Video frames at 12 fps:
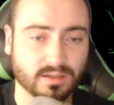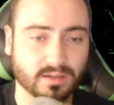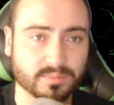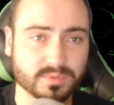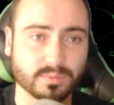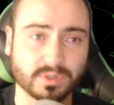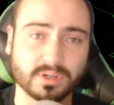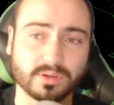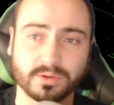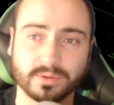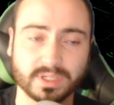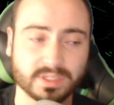So we're
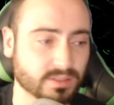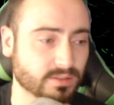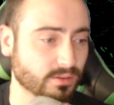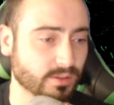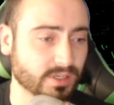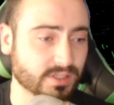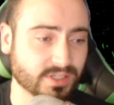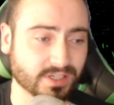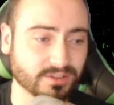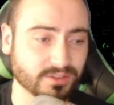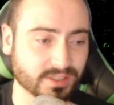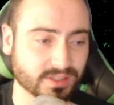going to go ahead and take a
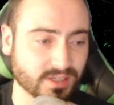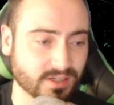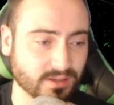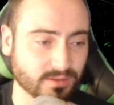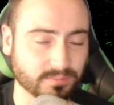look at that now.